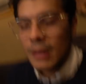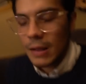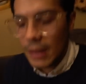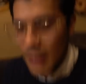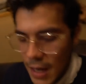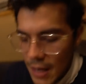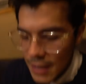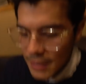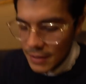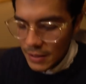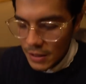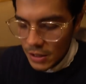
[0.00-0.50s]

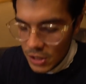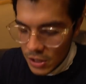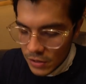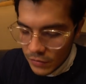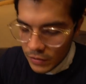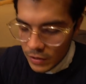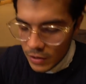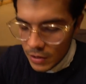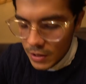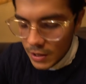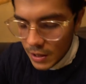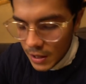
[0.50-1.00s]
Last dish
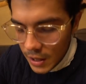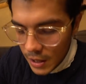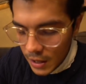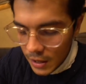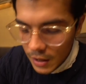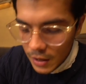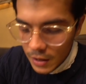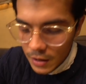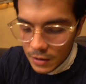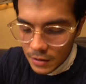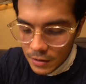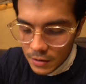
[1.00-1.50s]
of the day
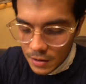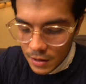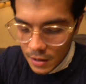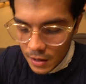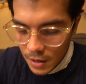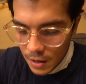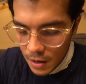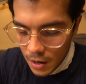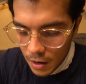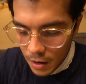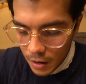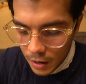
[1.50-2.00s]
is
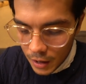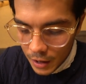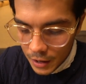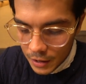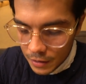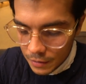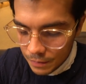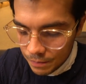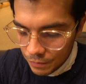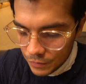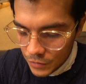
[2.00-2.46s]
the hot